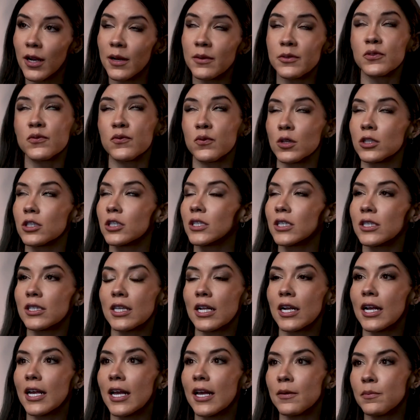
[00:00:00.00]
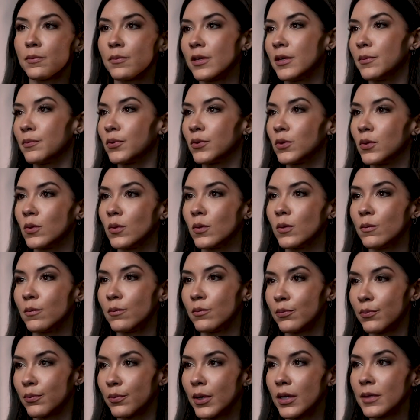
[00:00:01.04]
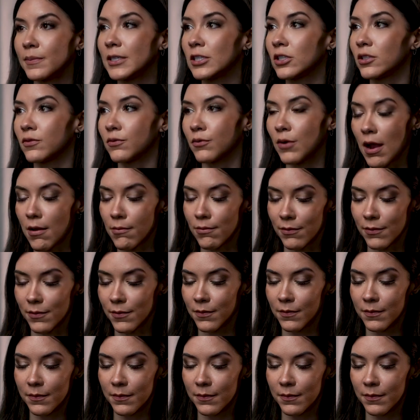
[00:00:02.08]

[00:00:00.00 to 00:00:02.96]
I was fortunate that I had people pretty much around